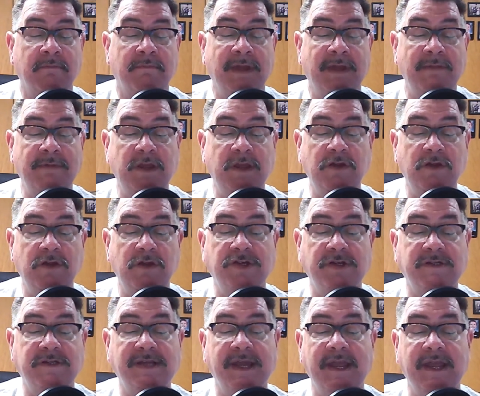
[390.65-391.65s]
Maybe you
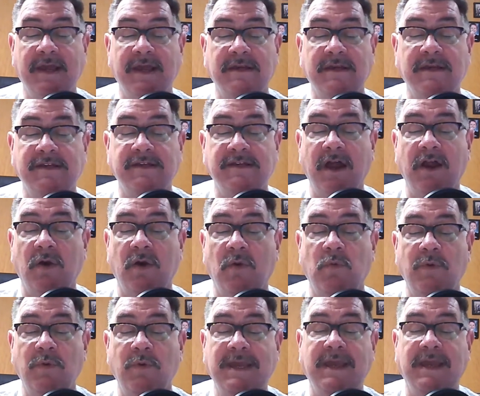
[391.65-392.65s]
should take an entire
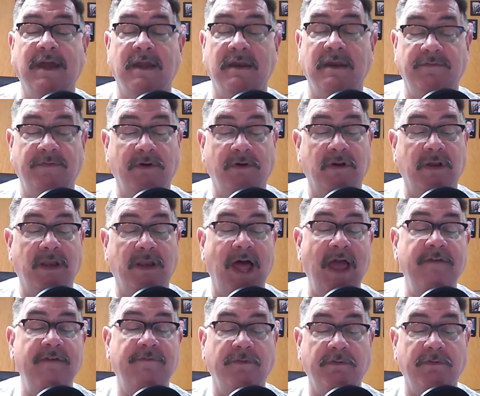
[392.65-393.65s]
weekend for a
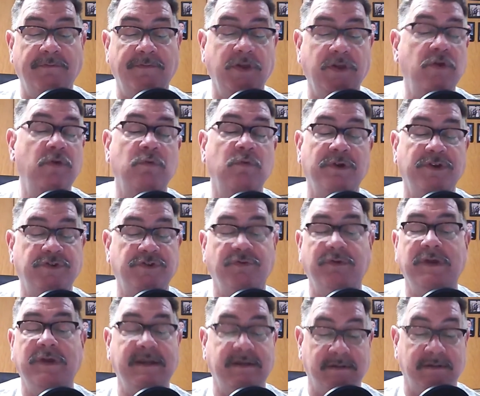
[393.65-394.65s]
life review
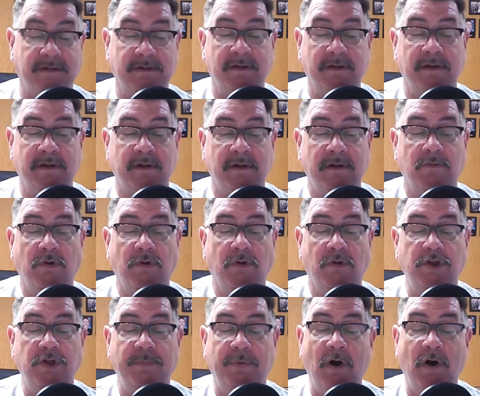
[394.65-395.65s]
retreat, where
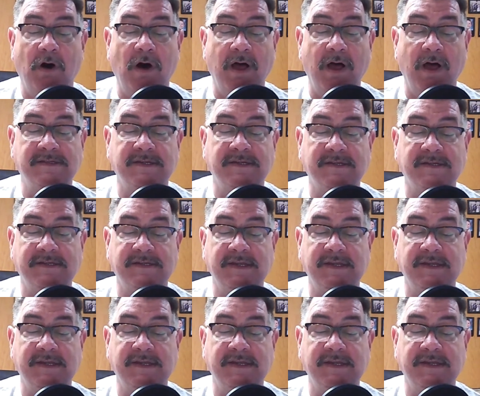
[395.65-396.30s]
you pause to